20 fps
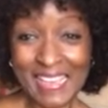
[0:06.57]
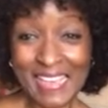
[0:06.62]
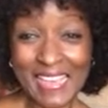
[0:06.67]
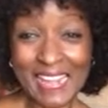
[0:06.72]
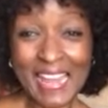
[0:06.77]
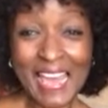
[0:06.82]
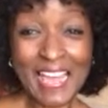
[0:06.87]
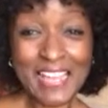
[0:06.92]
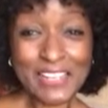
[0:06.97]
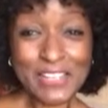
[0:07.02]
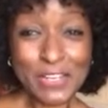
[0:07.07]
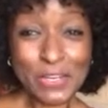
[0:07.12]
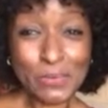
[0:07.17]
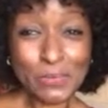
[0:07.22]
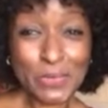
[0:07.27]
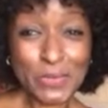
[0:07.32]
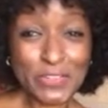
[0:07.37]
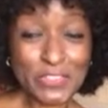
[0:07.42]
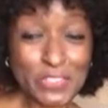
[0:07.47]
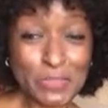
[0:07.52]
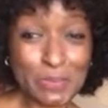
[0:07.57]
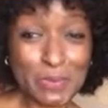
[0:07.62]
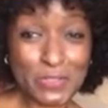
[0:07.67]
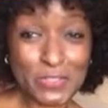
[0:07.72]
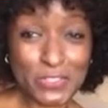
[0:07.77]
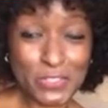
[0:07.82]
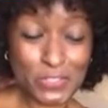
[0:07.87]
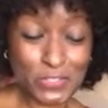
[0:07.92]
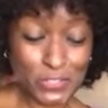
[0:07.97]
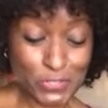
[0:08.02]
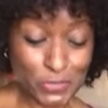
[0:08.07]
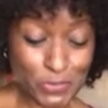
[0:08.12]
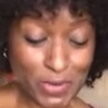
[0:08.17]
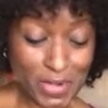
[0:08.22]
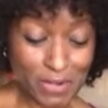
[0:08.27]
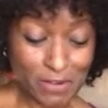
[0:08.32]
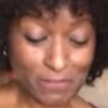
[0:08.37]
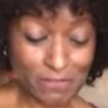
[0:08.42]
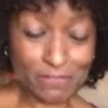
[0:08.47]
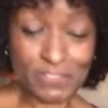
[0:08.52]
And I know we were supposed to do
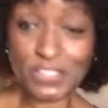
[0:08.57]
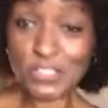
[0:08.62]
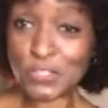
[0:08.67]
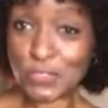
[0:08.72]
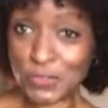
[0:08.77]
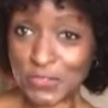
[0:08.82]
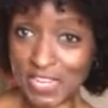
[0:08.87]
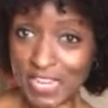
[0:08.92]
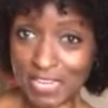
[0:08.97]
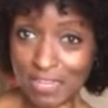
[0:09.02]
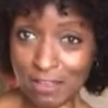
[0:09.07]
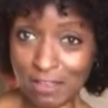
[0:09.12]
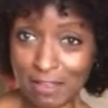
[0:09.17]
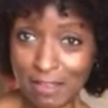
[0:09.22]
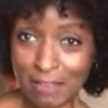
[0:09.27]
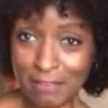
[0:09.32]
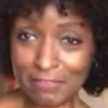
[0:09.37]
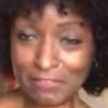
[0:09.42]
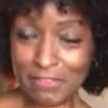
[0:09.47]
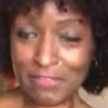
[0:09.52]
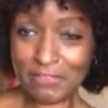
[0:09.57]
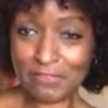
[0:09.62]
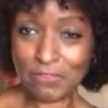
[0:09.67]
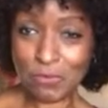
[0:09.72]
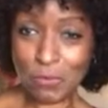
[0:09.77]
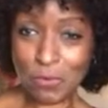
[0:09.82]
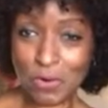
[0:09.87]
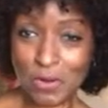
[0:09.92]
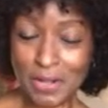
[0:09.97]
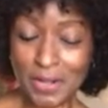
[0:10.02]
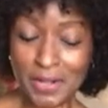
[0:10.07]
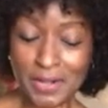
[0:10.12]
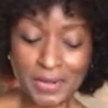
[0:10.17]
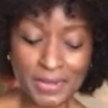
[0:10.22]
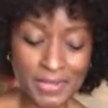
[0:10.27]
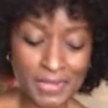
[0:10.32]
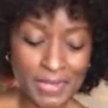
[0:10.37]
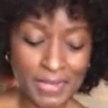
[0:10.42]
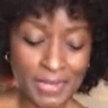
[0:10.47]
our official kickoff for